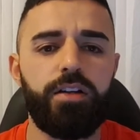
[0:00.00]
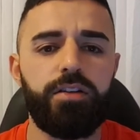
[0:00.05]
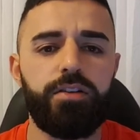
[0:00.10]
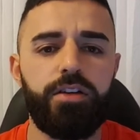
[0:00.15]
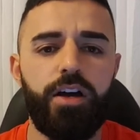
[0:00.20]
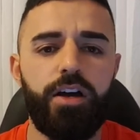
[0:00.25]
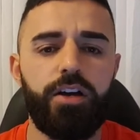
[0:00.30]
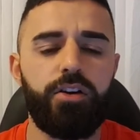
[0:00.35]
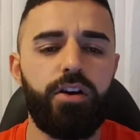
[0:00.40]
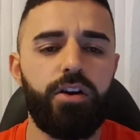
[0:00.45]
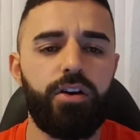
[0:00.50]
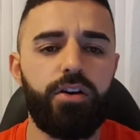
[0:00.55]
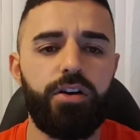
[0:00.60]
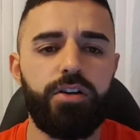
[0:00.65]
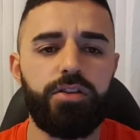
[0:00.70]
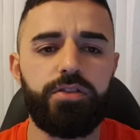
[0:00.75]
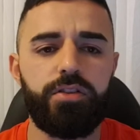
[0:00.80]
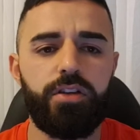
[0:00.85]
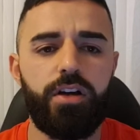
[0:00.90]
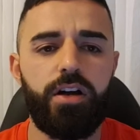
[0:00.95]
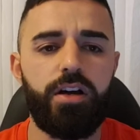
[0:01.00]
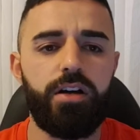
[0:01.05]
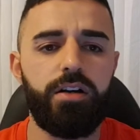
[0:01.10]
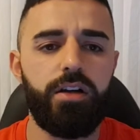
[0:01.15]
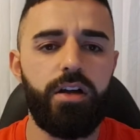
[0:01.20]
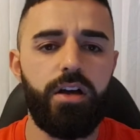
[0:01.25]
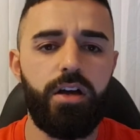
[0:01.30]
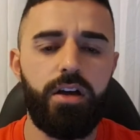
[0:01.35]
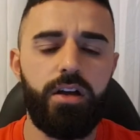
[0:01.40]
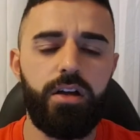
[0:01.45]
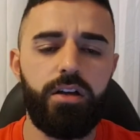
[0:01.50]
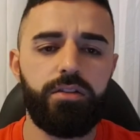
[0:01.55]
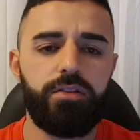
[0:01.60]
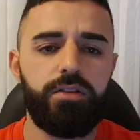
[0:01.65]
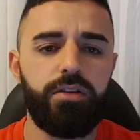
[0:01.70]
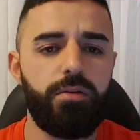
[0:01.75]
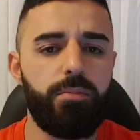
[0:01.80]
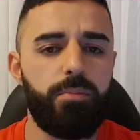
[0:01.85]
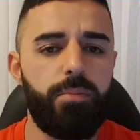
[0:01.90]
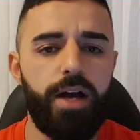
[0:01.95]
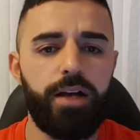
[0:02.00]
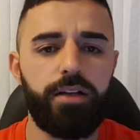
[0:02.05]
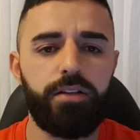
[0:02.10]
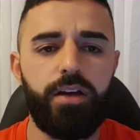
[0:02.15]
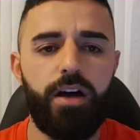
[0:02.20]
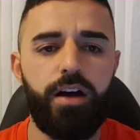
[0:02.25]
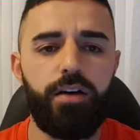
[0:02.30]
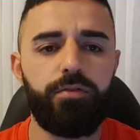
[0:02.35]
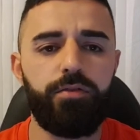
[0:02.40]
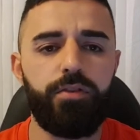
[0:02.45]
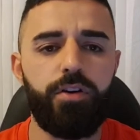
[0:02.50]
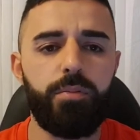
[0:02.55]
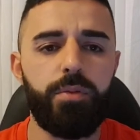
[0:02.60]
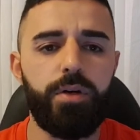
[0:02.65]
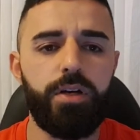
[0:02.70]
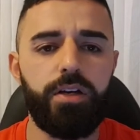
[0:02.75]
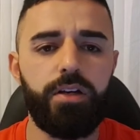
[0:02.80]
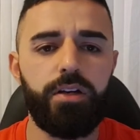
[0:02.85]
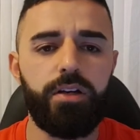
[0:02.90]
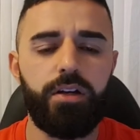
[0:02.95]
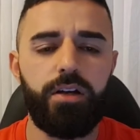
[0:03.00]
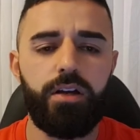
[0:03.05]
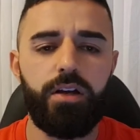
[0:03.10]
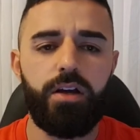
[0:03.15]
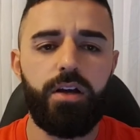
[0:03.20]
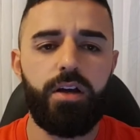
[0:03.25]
Diego Costa, didn't back down from it.